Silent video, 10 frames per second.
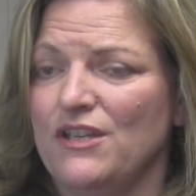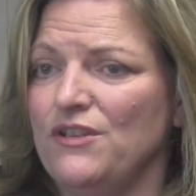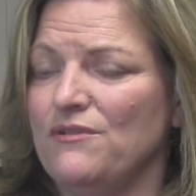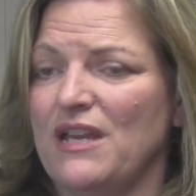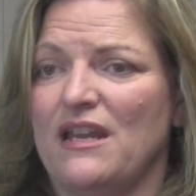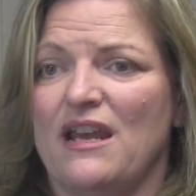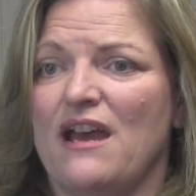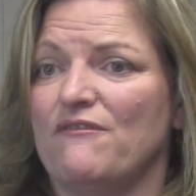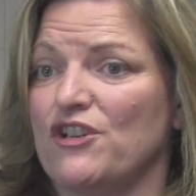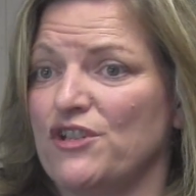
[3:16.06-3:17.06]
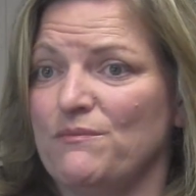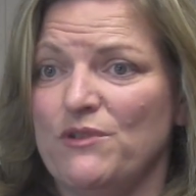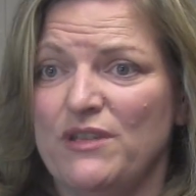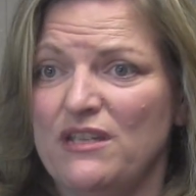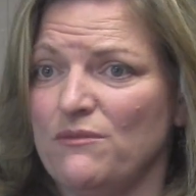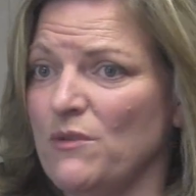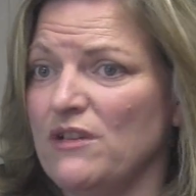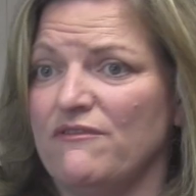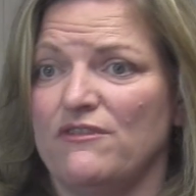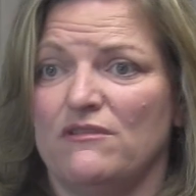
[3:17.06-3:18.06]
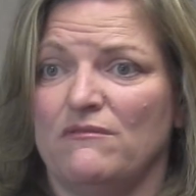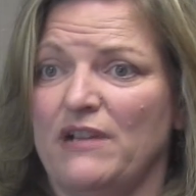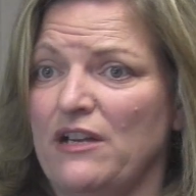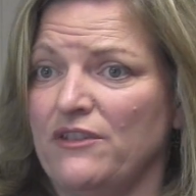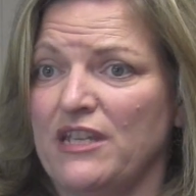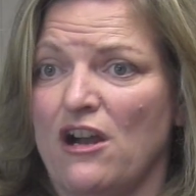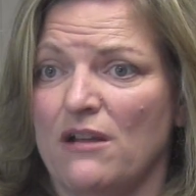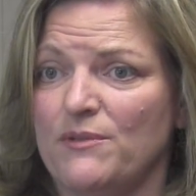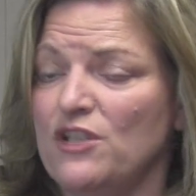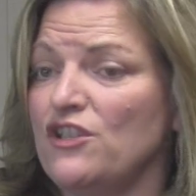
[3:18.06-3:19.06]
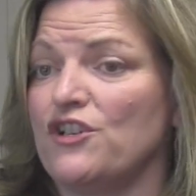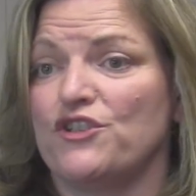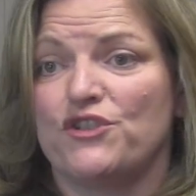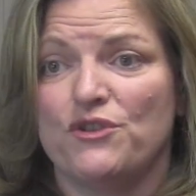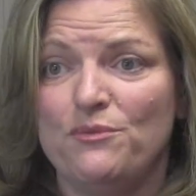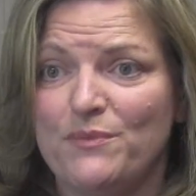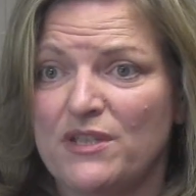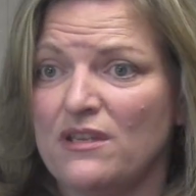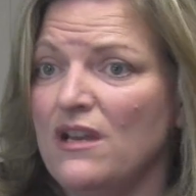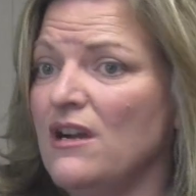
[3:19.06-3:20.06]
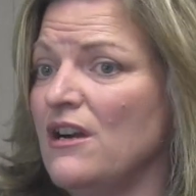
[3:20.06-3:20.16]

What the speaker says: you can have our smoothies, wonderful healthy options, our soups,